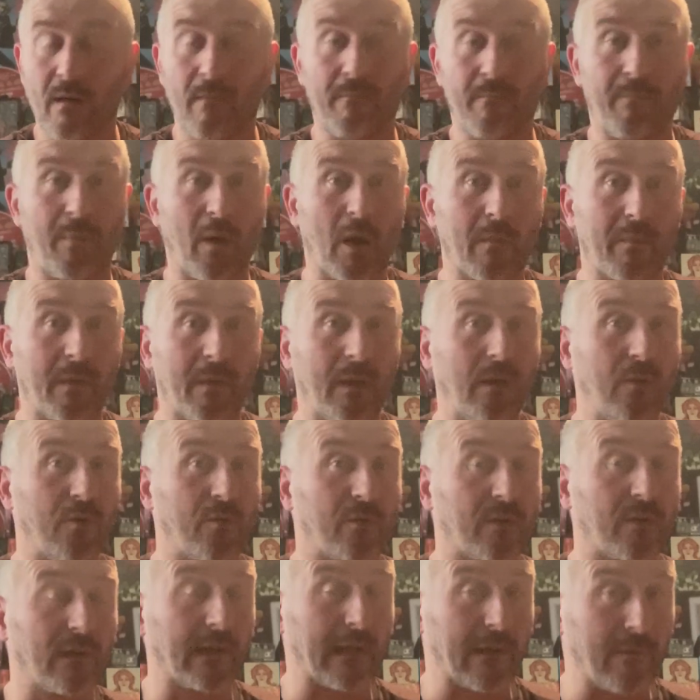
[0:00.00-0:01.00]
Barbie
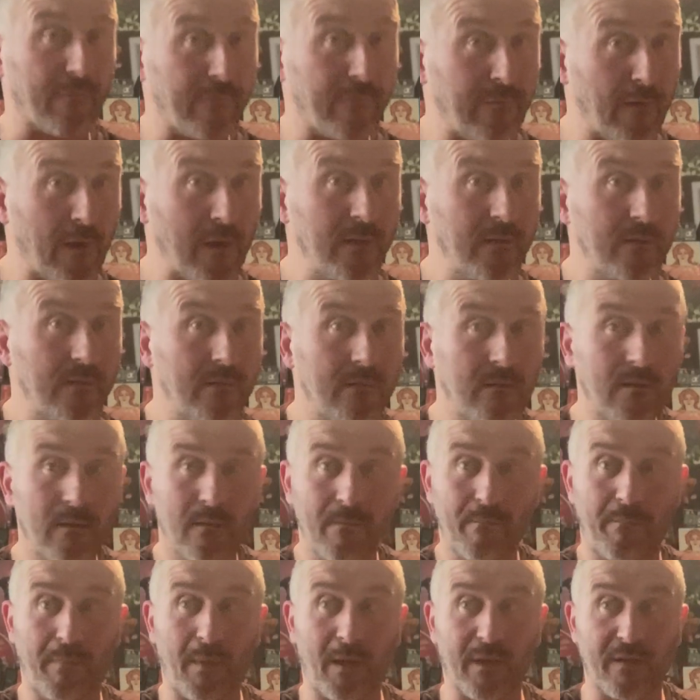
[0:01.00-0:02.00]
looked like fun,
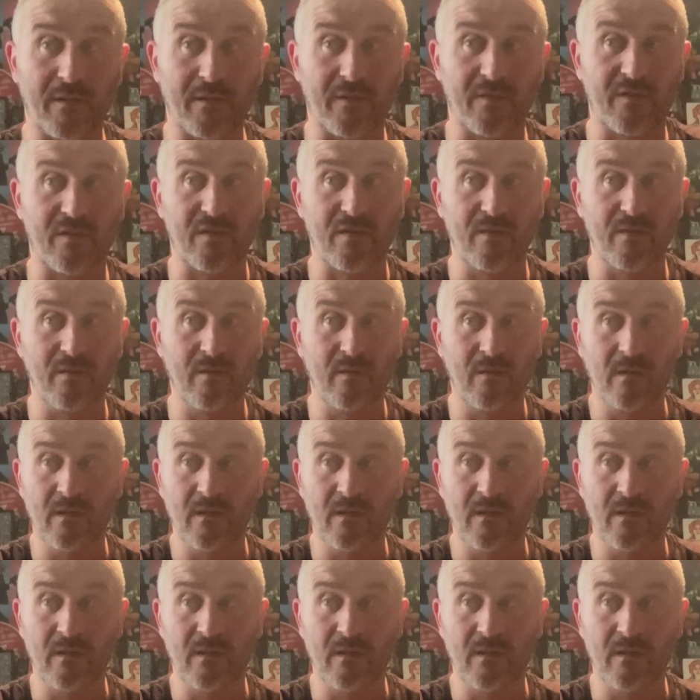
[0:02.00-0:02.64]
but